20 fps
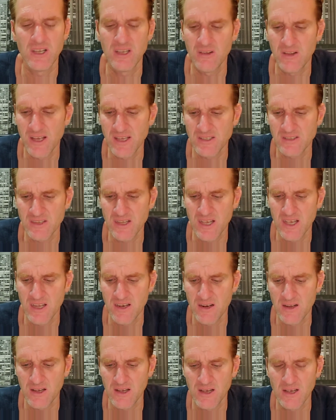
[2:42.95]
He likes
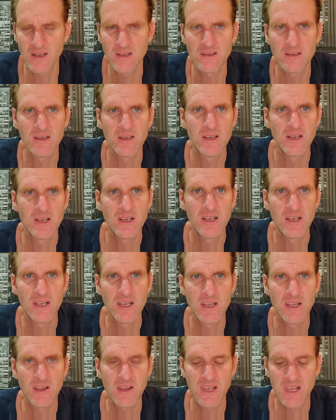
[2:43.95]
that.
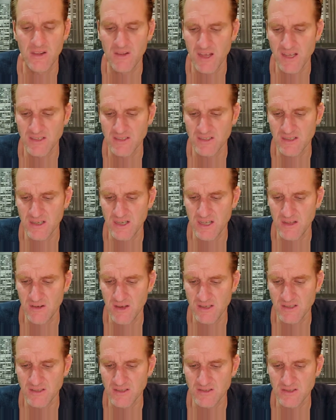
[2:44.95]
He likes
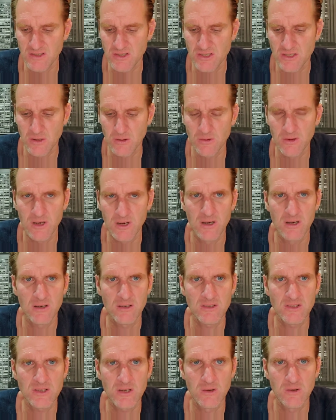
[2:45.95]
us to show
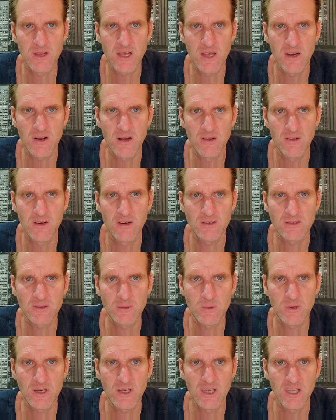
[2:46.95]
that on there.
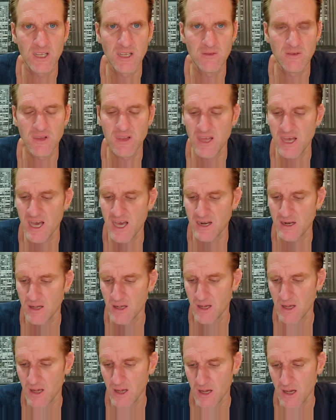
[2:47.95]
So we're going to give you that.
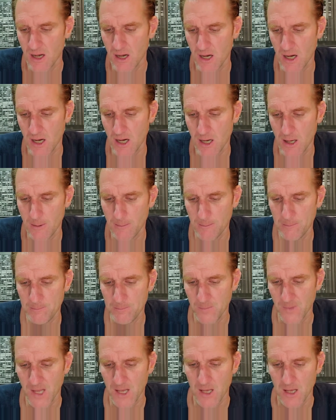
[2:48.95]

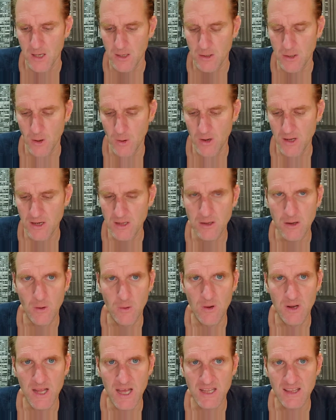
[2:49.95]
Going
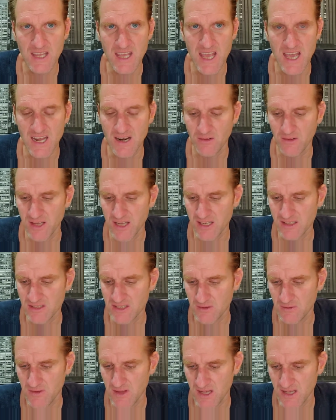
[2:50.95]
at the
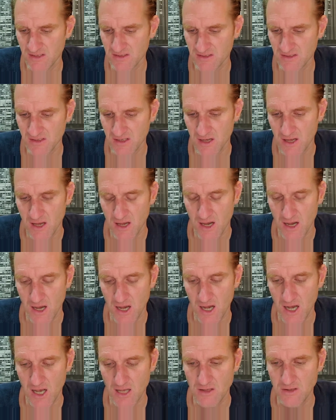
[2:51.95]
analytics of this,
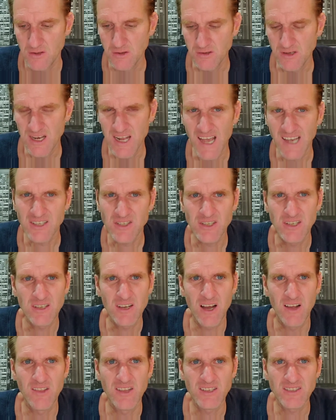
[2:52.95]
you could actually
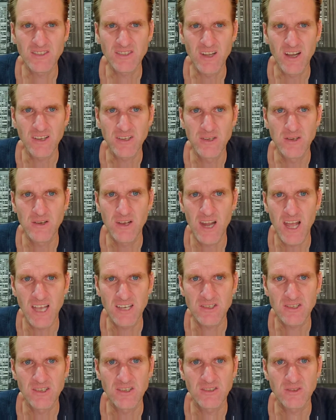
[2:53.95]
on this stock you could
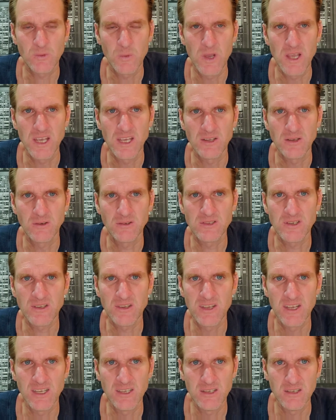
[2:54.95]
actually swing it, don't you
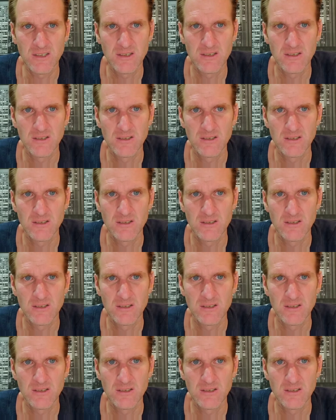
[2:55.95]
think?